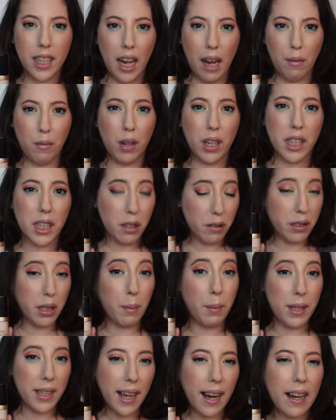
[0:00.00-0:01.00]
that I want to use
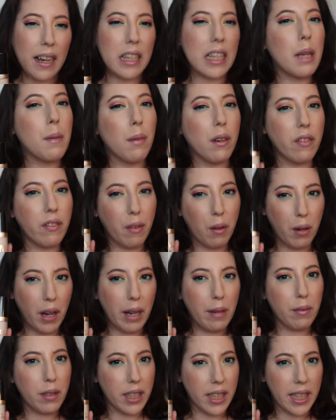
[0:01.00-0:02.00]
up entirely before
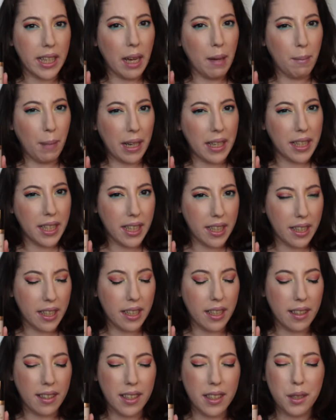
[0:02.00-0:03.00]
I really get my teeth
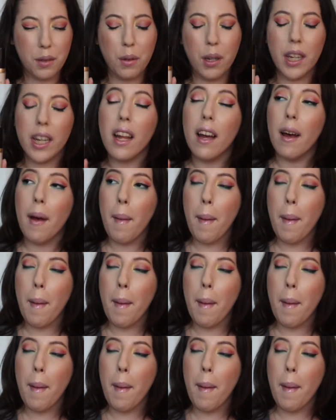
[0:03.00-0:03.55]
into this one.